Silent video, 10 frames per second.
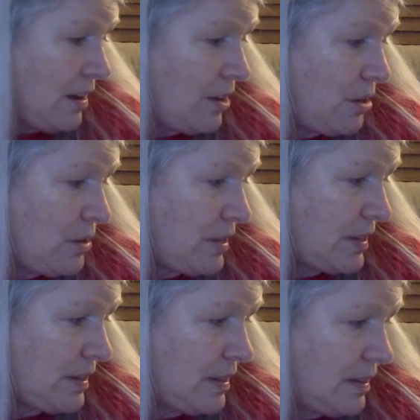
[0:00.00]

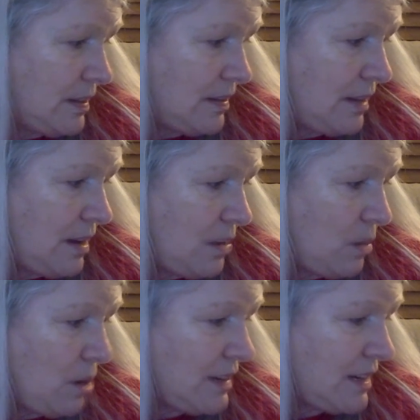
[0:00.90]
The
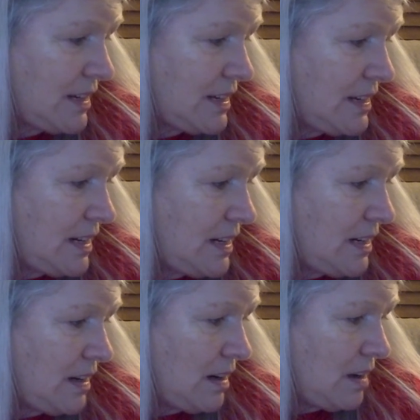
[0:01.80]
Walt Disney
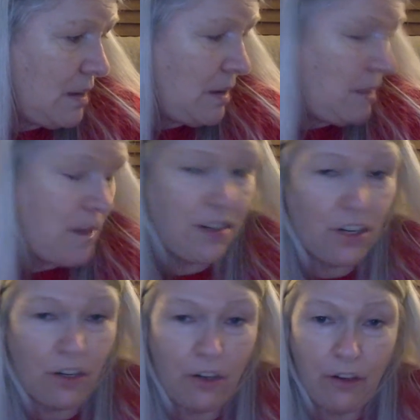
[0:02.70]

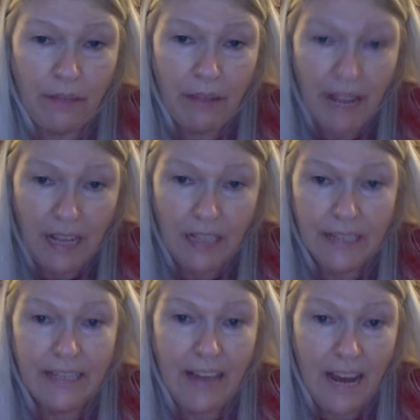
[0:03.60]
Imagineering pens
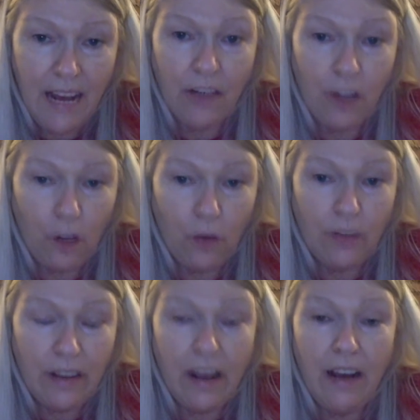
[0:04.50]
can go
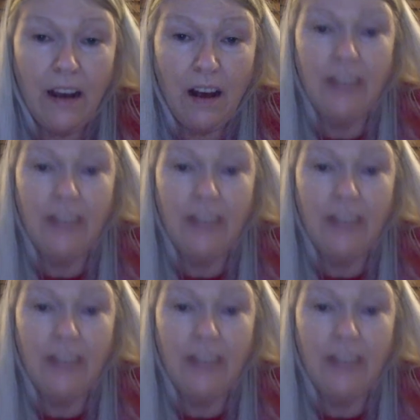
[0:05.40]
sky high,